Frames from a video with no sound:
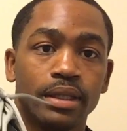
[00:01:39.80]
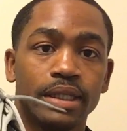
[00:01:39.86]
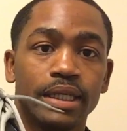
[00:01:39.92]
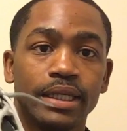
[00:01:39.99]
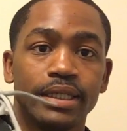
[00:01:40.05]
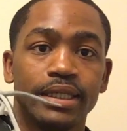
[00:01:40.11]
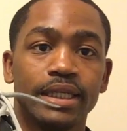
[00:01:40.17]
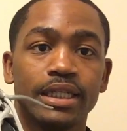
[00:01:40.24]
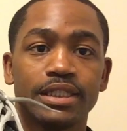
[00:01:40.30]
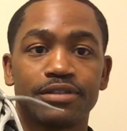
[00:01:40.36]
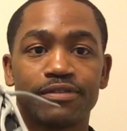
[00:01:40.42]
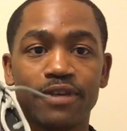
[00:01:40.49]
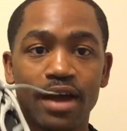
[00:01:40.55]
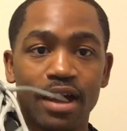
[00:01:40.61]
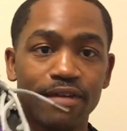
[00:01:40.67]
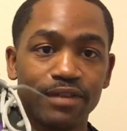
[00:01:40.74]
The Adidas
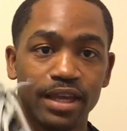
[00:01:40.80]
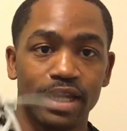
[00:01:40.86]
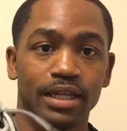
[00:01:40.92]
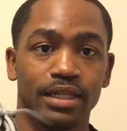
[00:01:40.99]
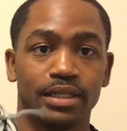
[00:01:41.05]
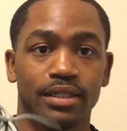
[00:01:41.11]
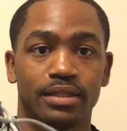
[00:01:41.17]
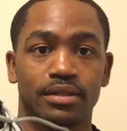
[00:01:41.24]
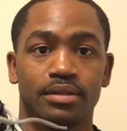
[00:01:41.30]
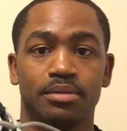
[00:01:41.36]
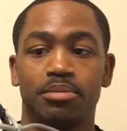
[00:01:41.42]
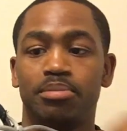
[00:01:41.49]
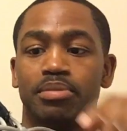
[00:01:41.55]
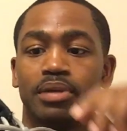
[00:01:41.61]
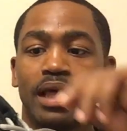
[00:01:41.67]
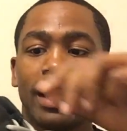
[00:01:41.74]
580,
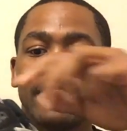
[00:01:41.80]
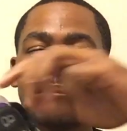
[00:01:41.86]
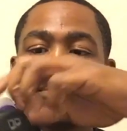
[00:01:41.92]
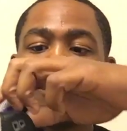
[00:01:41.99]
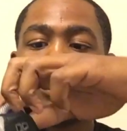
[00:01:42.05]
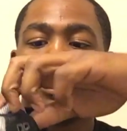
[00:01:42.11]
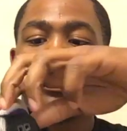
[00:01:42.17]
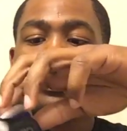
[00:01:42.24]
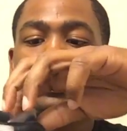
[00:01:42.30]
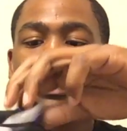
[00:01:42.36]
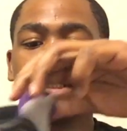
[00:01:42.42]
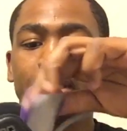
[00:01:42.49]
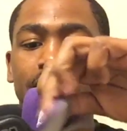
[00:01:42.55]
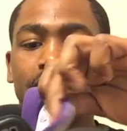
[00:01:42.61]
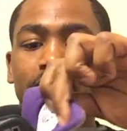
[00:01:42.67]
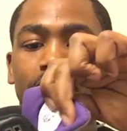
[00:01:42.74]
black,
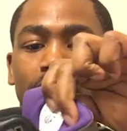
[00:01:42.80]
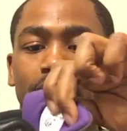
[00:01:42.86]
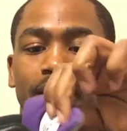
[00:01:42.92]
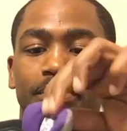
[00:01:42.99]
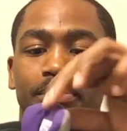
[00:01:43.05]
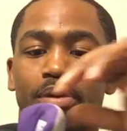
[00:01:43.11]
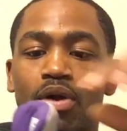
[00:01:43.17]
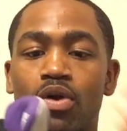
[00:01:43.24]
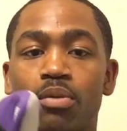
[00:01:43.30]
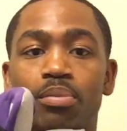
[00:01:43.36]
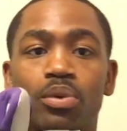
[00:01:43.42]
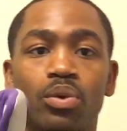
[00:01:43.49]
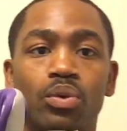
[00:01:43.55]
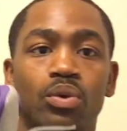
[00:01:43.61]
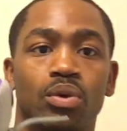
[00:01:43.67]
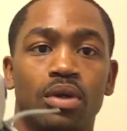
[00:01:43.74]
burgundy, and
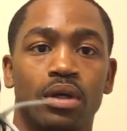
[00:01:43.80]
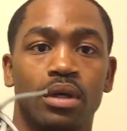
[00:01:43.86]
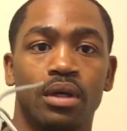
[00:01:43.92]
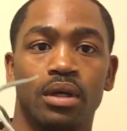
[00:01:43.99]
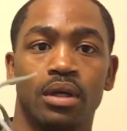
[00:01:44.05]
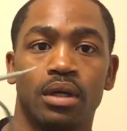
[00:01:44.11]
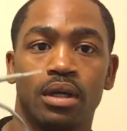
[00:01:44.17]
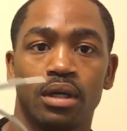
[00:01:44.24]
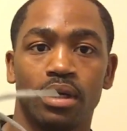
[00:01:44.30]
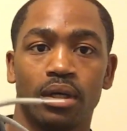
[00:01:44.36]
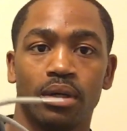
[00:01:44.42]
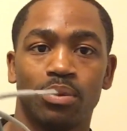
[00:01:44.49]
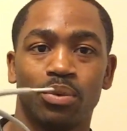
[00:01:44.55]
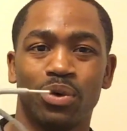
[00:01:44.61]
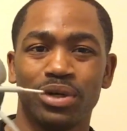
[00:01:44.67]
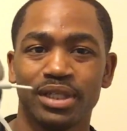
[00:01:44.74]
purple.
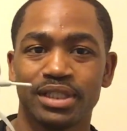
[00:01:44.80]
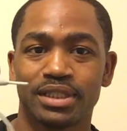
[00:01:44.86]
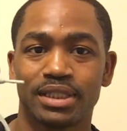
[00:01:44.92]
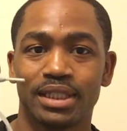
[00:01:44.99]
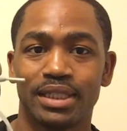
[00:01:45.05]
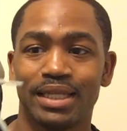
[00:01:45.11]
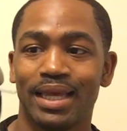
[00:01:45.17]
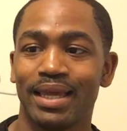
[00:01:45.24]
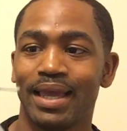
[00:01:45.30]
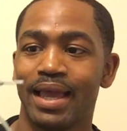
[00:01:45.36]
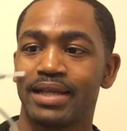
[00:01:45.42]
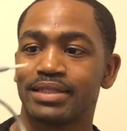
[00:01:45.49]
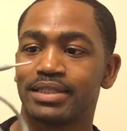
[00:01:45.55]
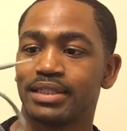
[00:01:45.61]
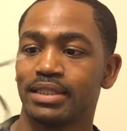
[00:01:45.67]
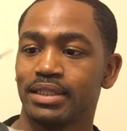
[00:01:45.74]
Wore these today
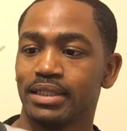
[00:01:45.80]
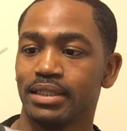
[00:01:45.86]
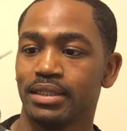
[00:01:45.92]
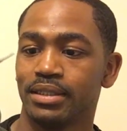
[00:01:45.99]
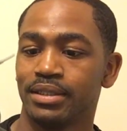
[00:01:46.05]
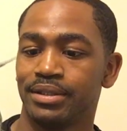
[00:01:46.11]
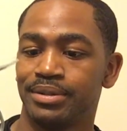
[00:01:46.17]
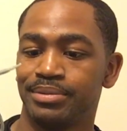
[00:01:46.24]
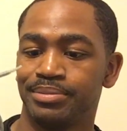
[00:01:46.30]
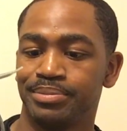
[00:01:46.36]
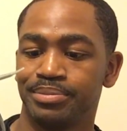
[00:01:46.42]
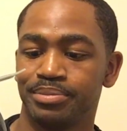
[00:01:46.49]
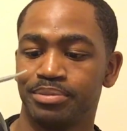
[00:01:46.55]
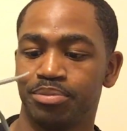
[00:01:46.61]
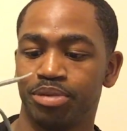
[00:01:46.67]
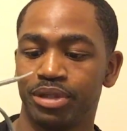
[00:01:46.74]
actually.
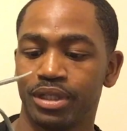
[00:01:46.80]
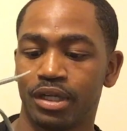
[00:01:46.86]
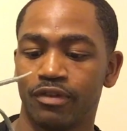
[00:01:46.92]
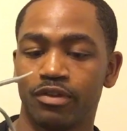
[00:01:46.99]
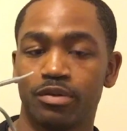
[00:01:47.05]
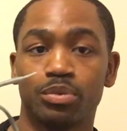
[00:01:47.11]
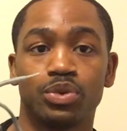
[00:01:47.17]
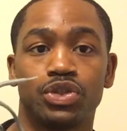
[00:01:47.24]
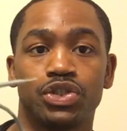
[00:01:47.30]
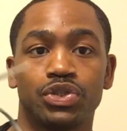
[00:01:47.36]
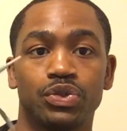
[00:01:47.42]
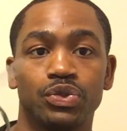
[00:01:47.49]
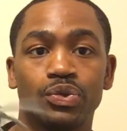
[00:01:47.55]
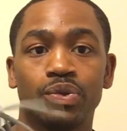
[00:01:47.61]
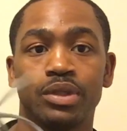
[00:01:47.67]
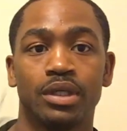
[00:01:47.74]
Pretty comfortable
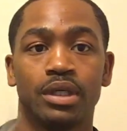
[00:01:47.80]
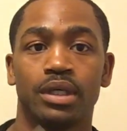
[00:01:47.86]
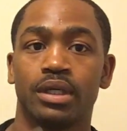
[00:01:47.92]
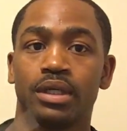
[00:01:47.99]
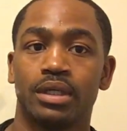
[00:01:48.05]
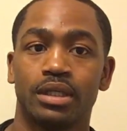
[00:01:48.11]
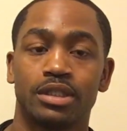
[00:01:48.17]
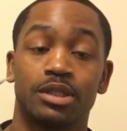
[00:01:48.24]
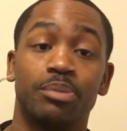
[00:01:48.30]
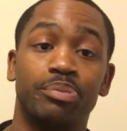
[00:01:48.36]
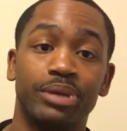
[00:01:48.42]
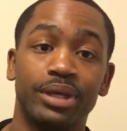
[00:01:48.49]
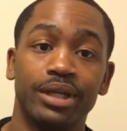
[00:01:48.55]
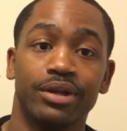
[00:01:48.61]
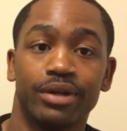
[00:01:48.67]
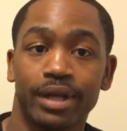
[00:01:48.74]
shoe. It's a
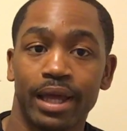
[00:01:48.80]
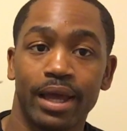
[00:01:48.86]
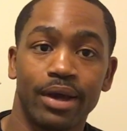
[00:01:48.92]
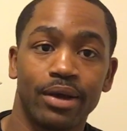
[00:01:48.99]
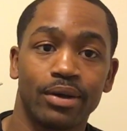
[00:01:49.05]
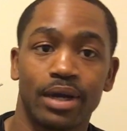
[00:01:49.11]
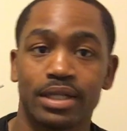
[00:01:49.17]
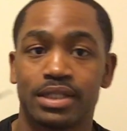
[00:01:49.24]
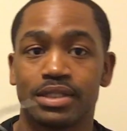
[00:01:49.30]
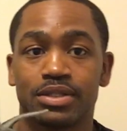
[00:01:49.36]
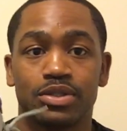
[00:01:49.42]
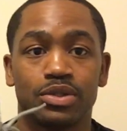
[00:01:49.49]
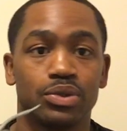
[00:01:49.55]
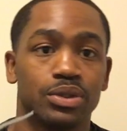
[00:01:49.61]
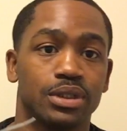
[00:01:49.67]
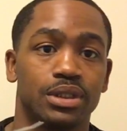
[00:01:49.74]
beater now. I just
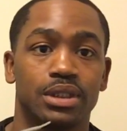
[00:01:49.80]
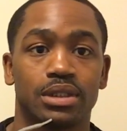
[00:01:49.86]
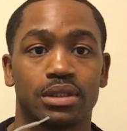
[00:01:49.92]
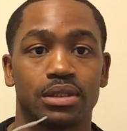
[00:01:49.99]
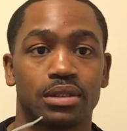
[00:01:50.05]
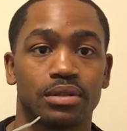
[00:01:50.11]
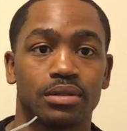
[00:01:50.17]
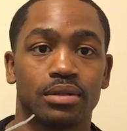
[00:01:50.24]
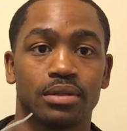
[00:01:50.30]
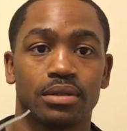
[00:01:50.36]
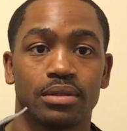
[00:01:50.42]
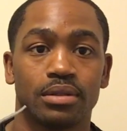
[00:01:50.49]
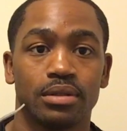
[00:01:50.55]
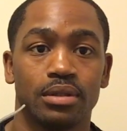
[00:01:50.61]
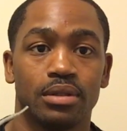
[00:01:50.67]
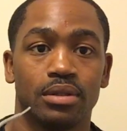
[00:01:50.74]
use it just to,
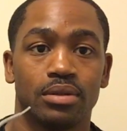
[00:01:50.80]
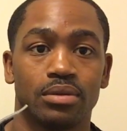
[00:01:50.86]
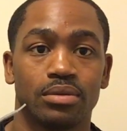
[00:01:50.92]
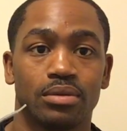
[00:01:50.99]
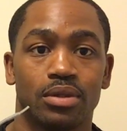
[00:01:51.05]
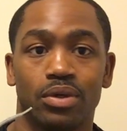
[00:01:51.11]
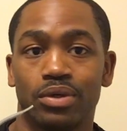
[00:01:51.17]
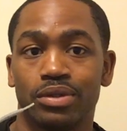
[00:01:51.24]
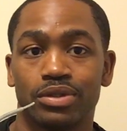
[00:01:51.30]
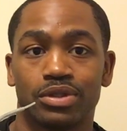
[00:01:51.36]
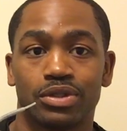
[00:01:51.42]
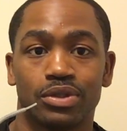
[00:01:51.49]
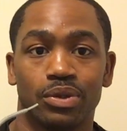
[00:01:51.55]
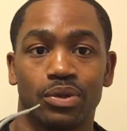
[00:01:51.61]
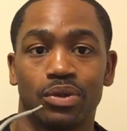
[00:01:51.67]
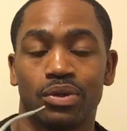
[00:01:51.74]
you know, go to the
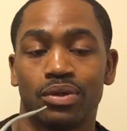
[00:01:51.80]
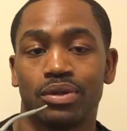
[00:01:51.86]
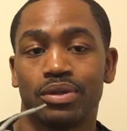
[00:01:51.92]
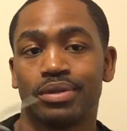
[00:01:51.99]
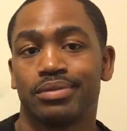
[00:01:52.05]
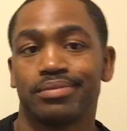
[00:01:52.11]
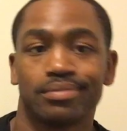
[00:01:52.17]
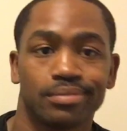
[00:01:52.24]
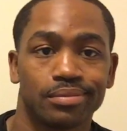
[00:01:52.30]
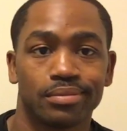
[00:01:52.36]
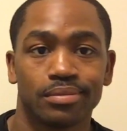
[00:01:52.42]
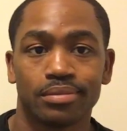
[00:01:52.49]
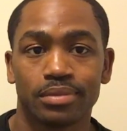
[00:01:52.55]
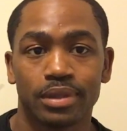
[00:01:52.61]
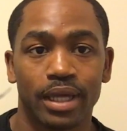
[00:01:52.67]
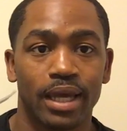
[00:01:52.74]
store,
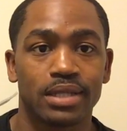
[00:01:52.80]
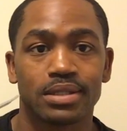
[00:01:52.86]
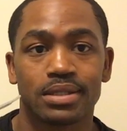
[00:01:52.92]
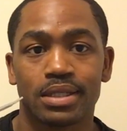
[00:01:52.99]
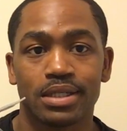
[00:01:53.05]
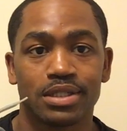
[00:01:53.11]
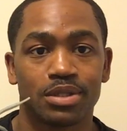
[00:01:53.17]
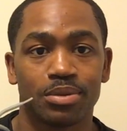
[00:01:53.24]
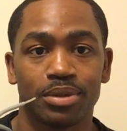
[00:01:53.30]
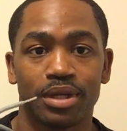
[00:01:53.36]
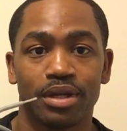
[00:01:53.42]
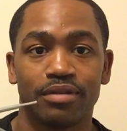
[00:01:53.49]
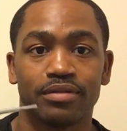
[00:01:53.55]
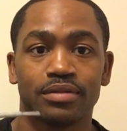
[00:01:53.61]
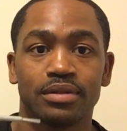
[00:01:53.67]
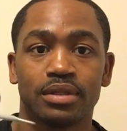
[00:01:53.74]
gas station,
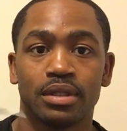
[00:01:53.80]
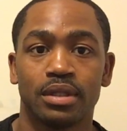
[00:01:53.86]
whatever.